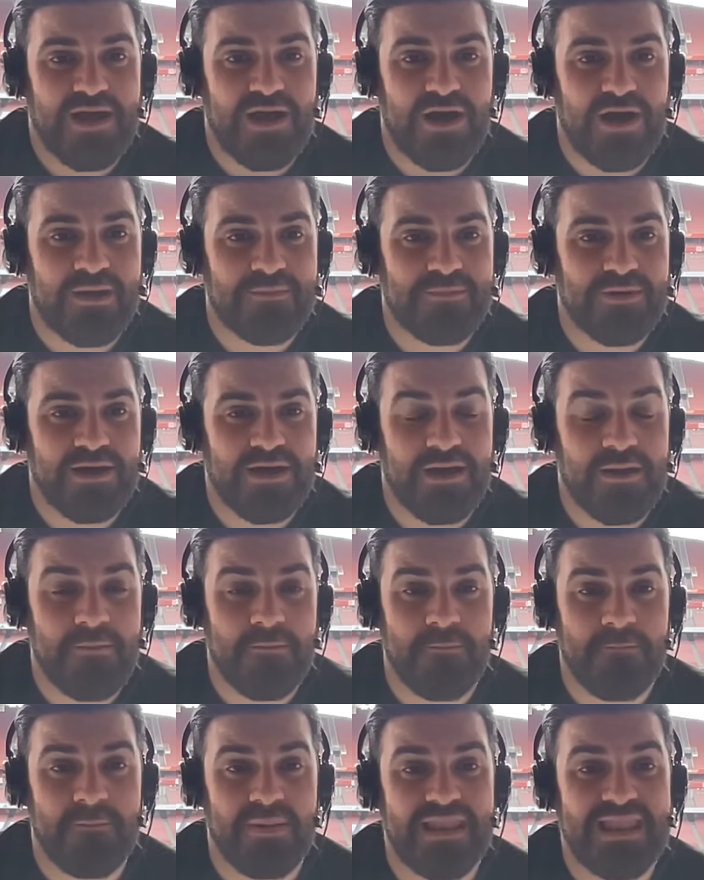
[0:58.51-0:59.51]
I'm
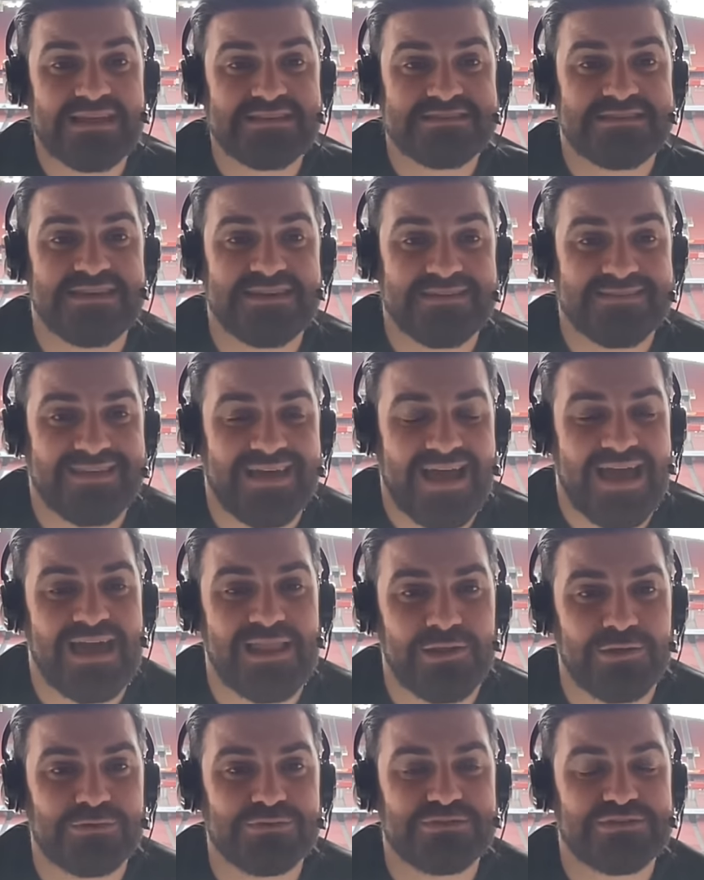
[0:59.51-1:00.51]
blessing the
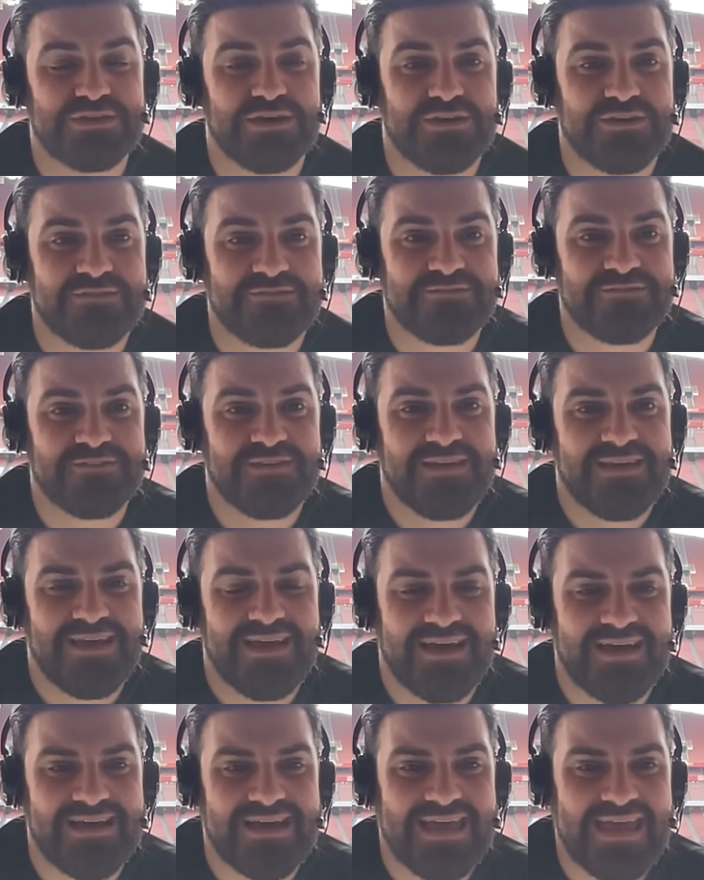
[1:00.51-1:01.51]
hallowed turf
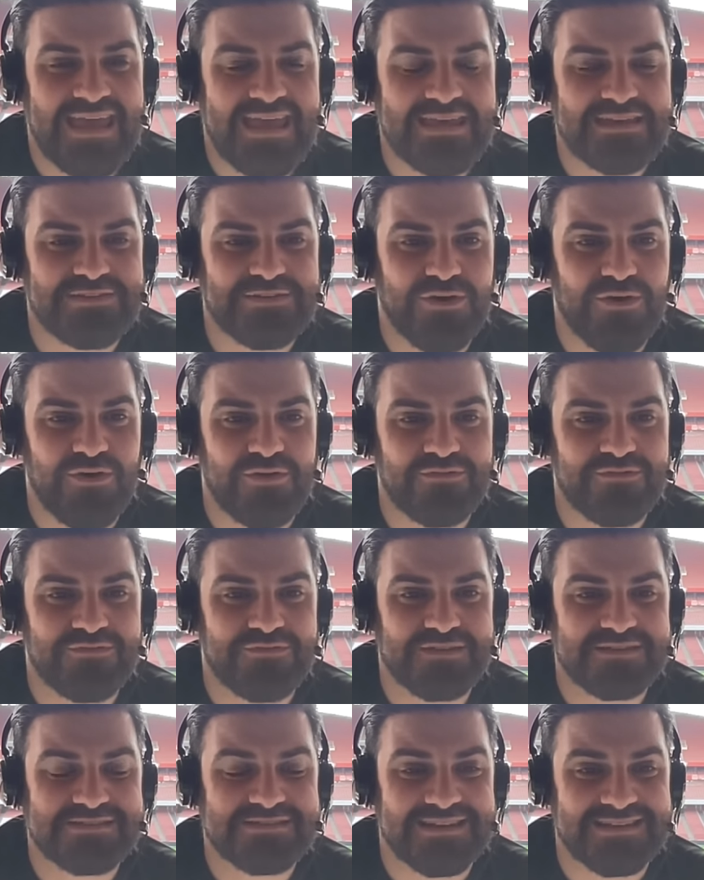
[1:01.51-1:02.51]
ahead
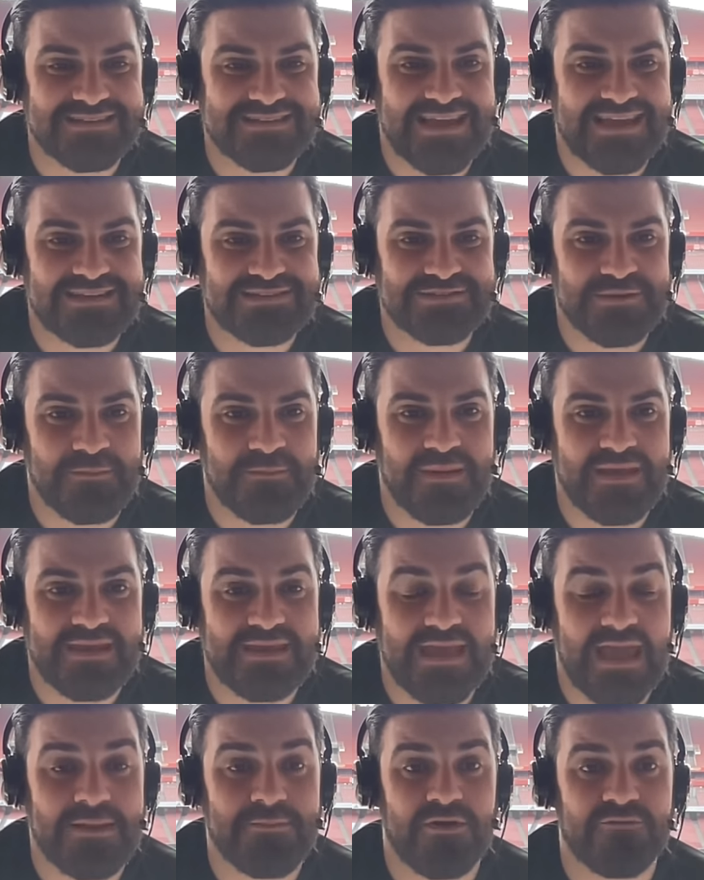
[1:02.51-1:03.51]
of Sunday's
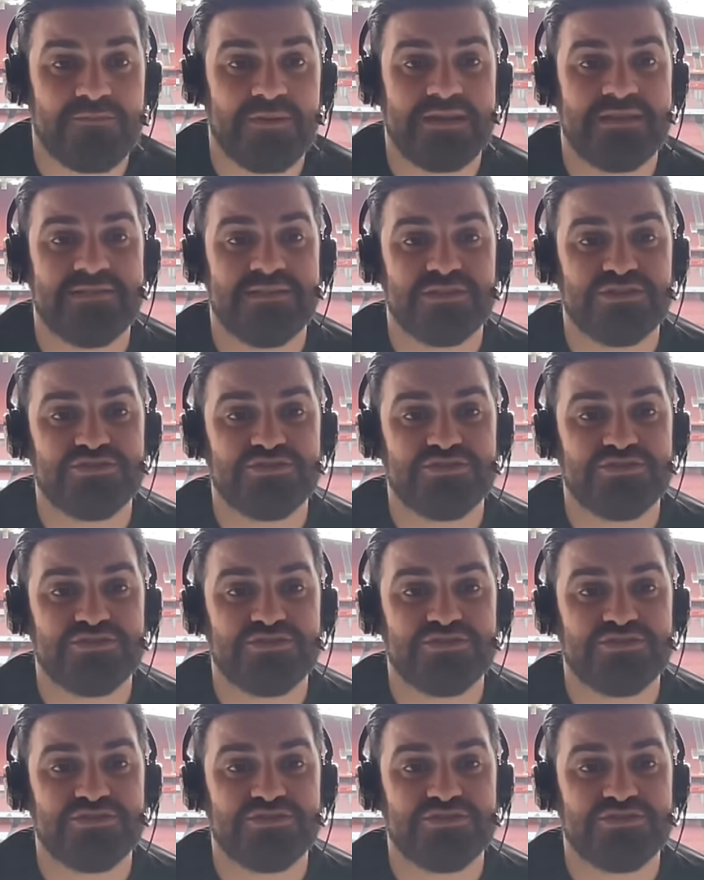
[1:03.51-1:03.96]
big game. I've been in the